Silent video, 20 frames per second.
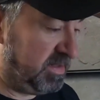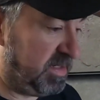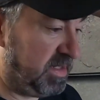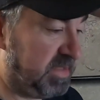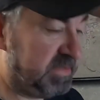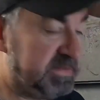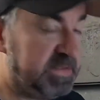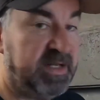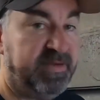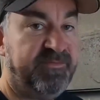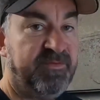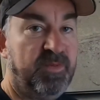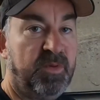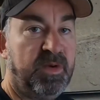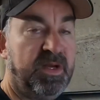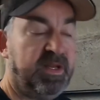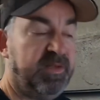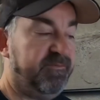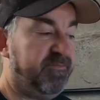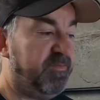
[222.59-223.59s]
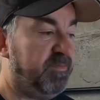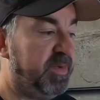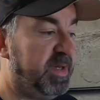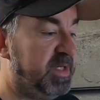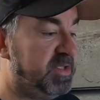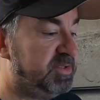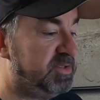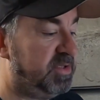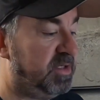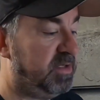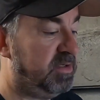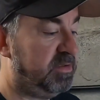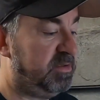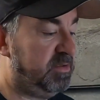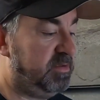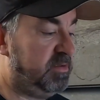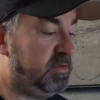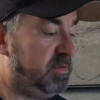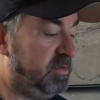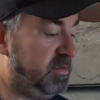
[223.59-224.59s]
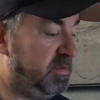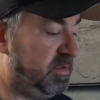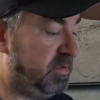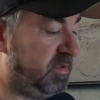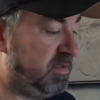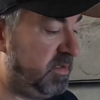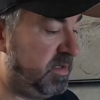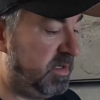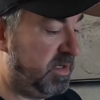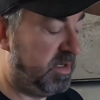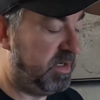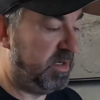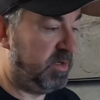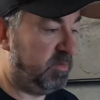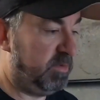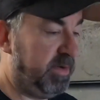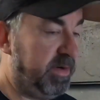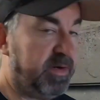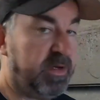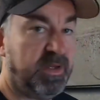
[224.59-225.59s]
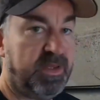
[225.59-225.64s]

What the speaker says: like I said, if you want any information on where